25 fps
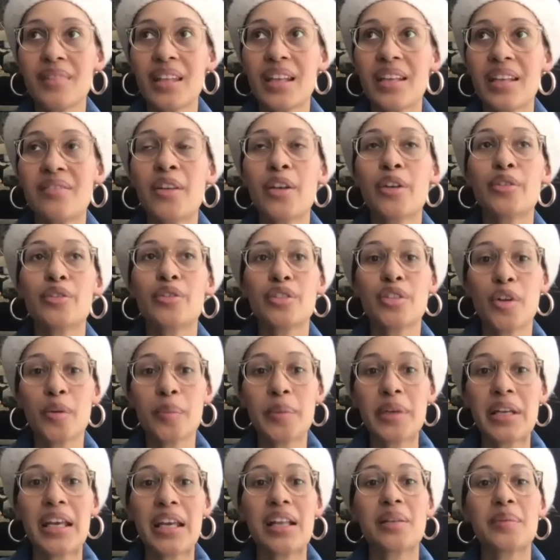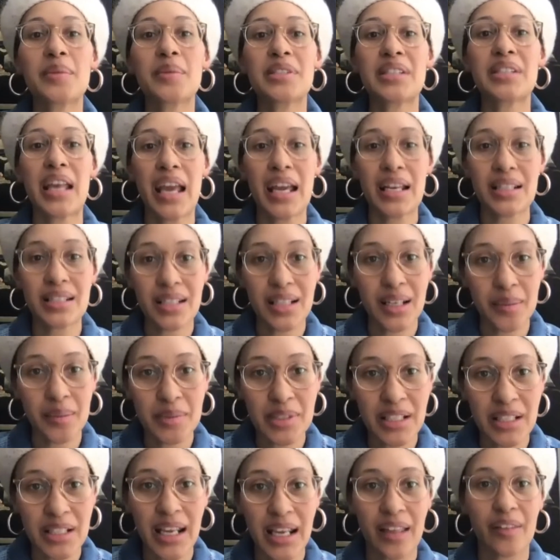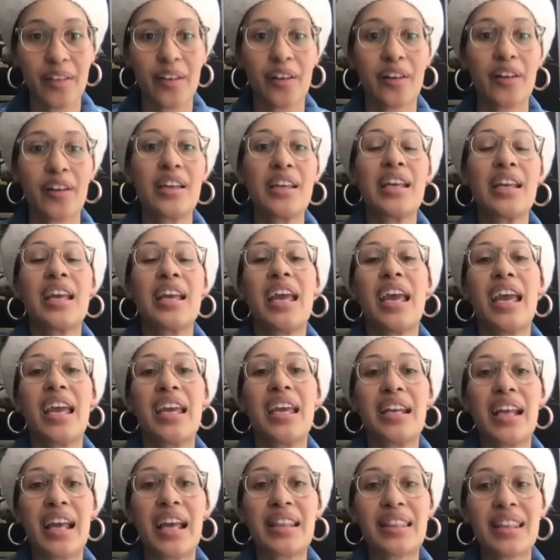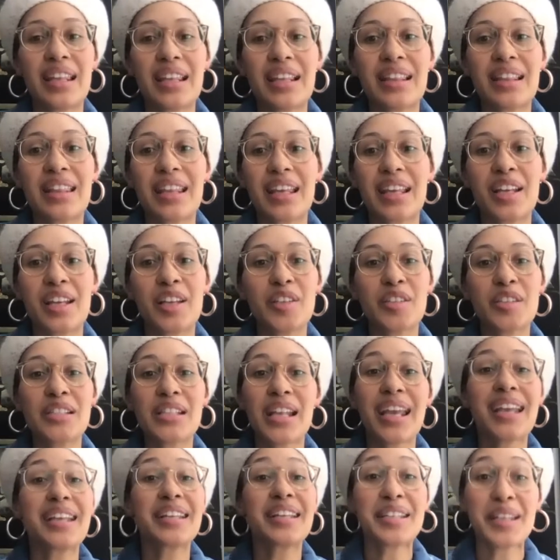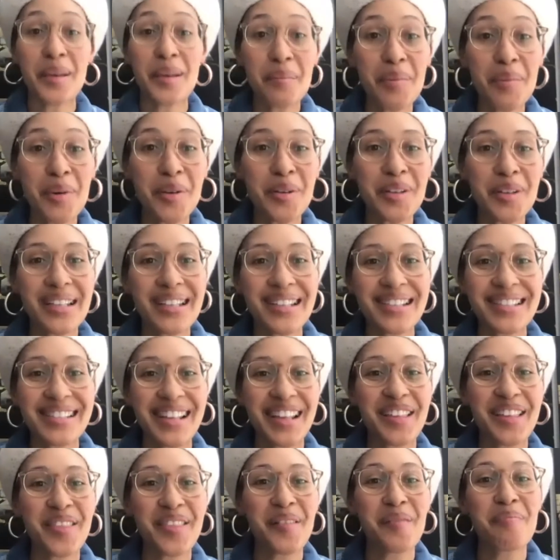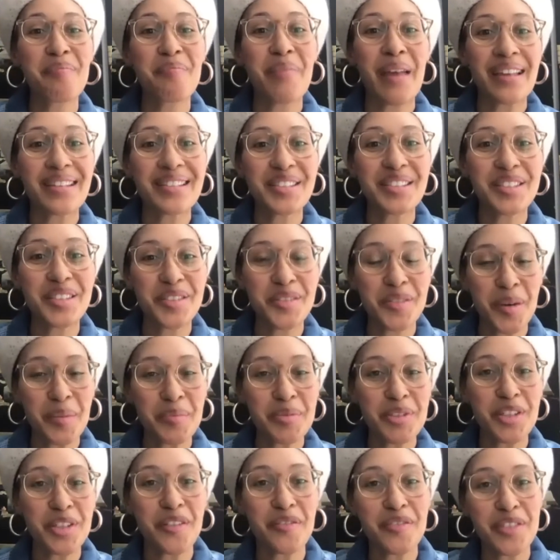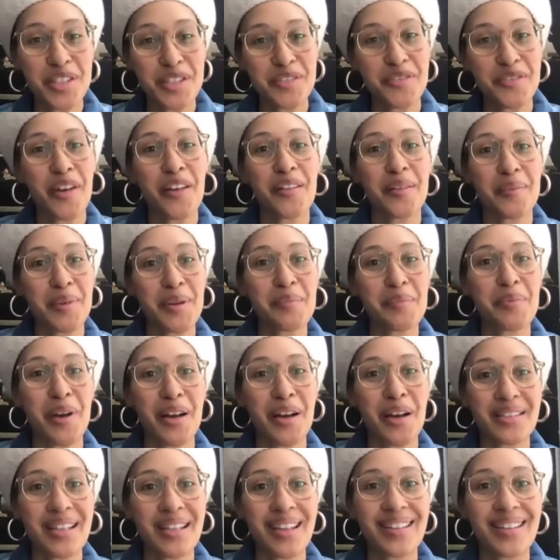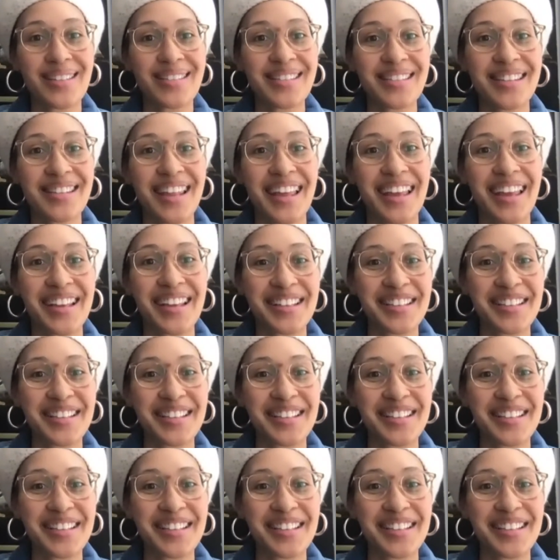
there are so many elements that had to come together. And I think that staying nimble is like the best description of the development process that,